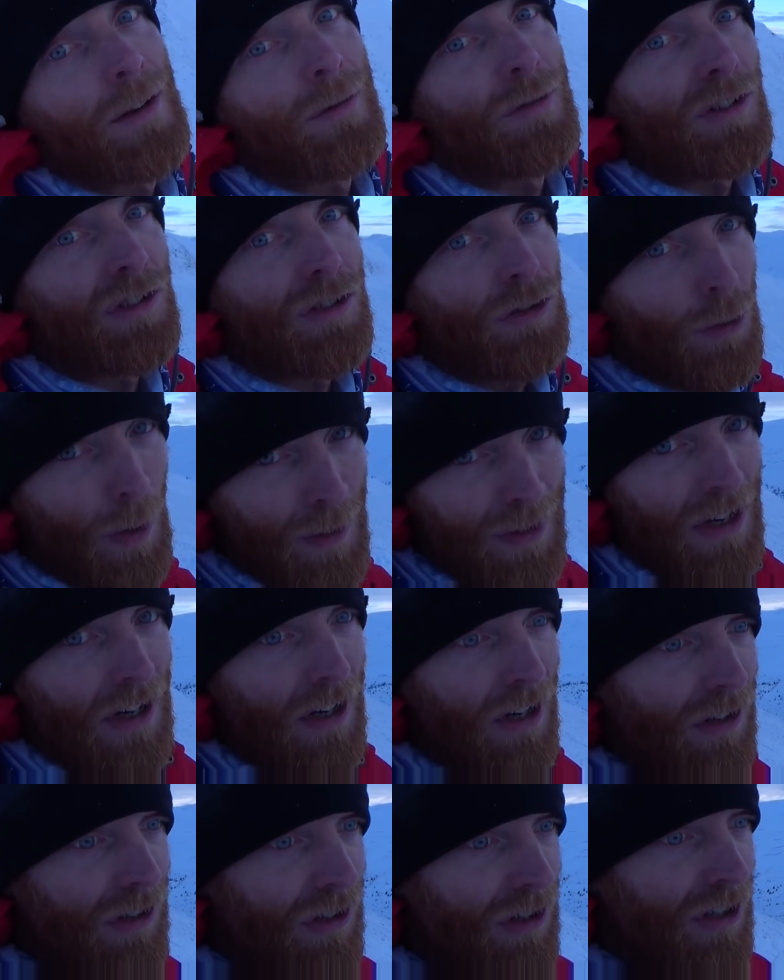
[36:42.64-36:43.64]
it was exquisite
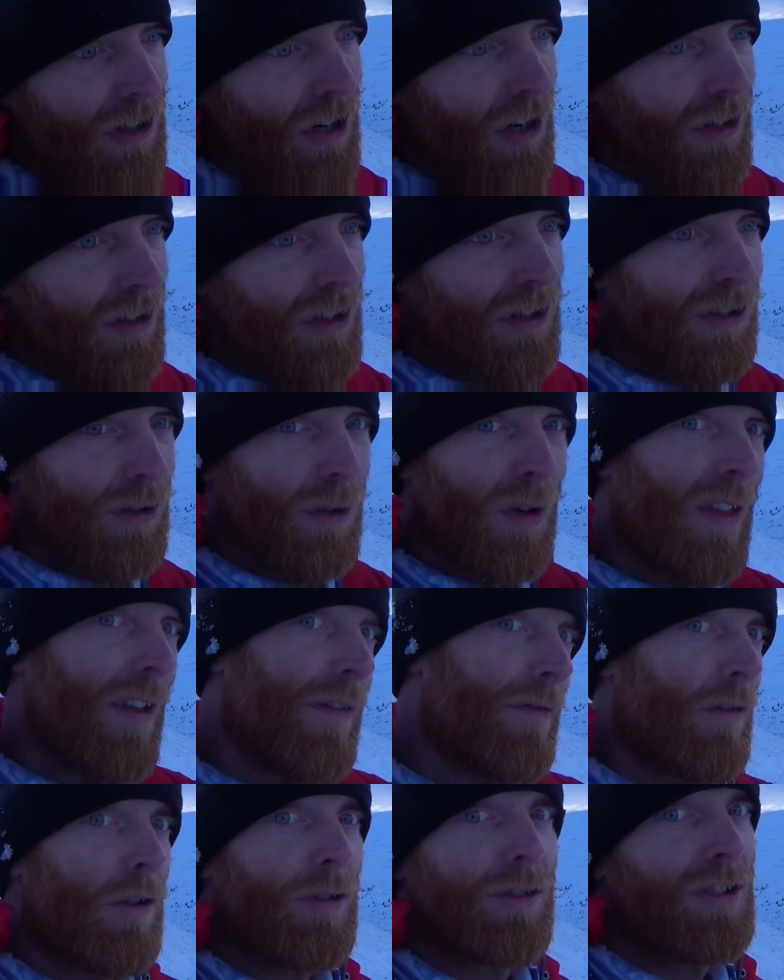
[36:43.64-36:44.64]
because you still get the
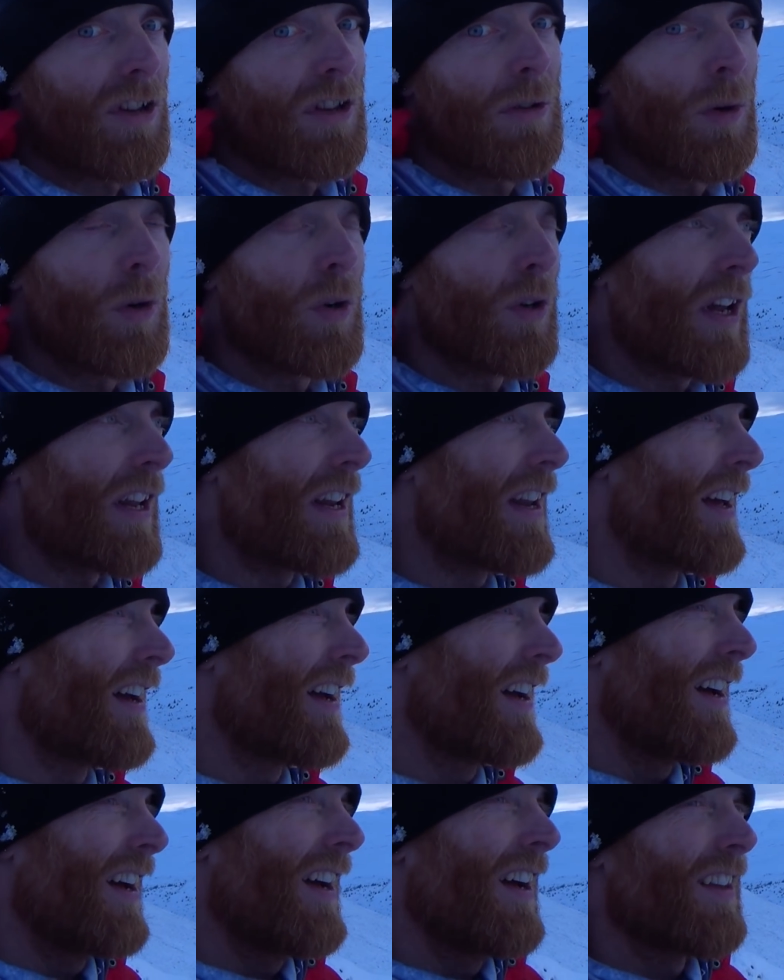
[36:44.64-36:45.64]
frost in the morning,
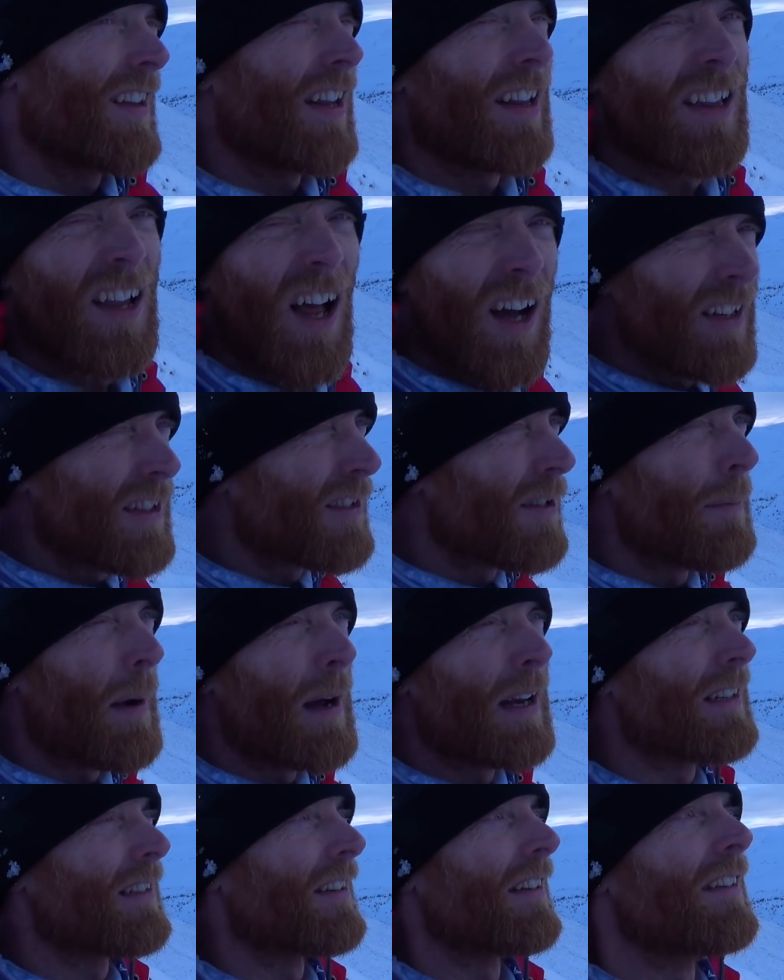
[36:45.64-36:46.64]
the light's
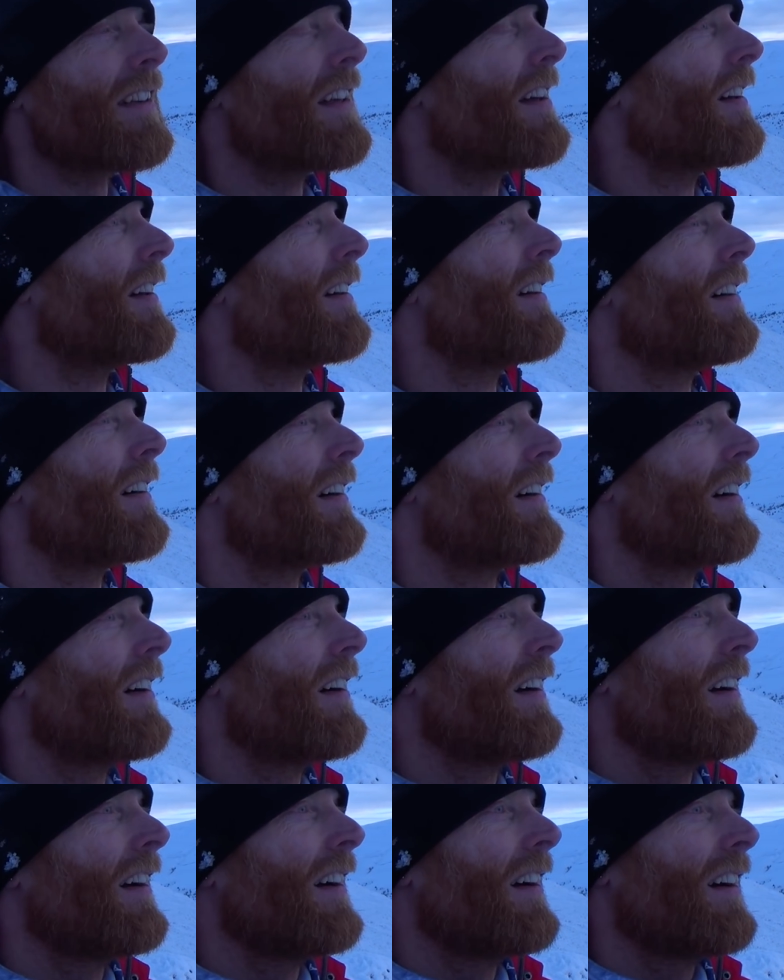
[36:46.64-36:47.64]
amazing.
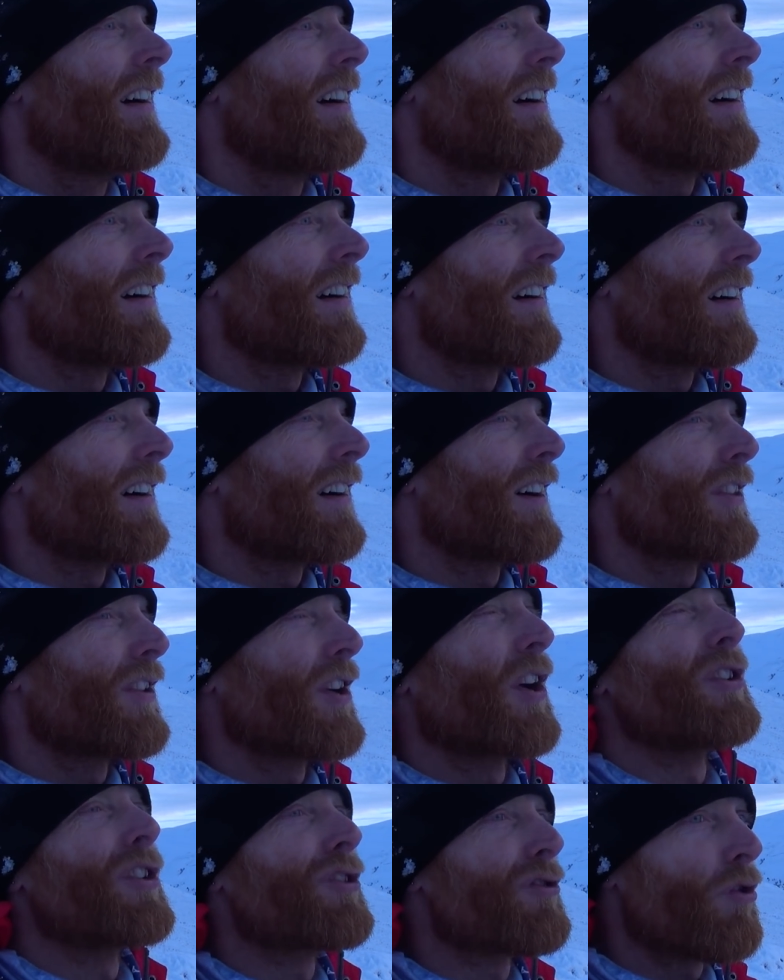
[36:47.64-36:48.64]
The
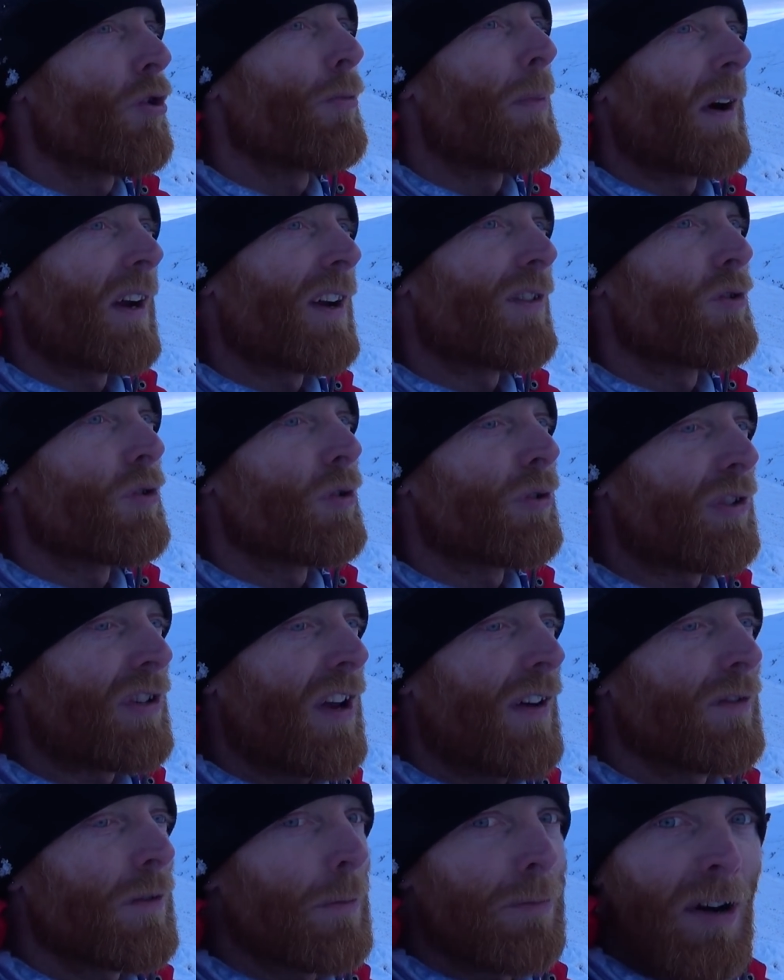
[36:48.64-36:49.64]
only drawback, of course, is
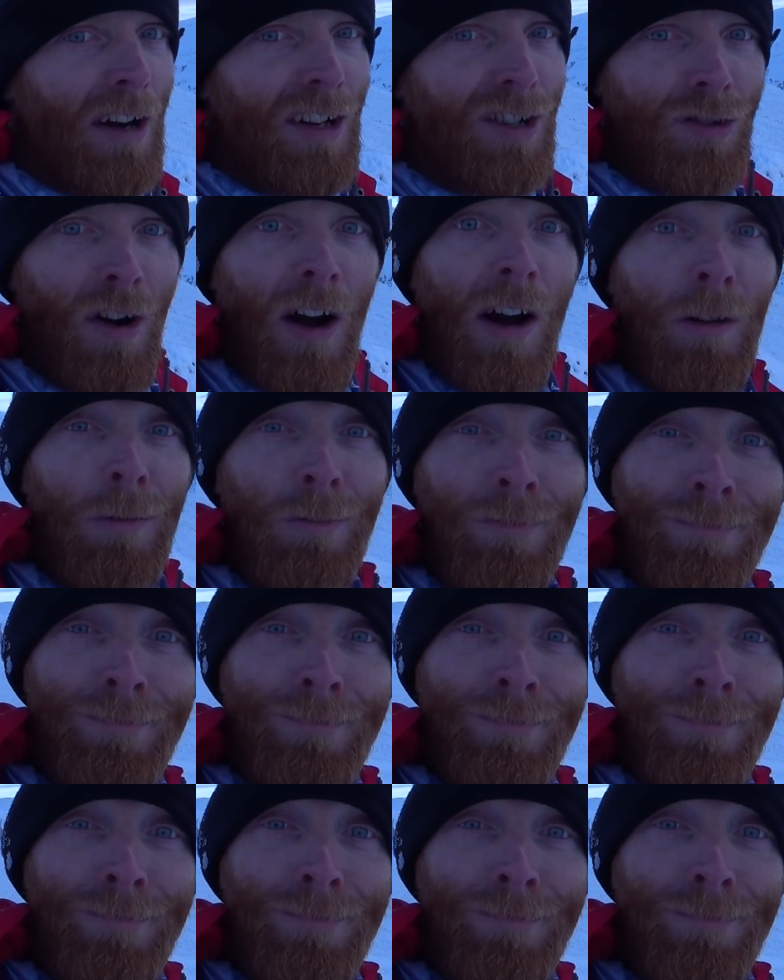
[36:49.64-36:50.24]
having to break trail.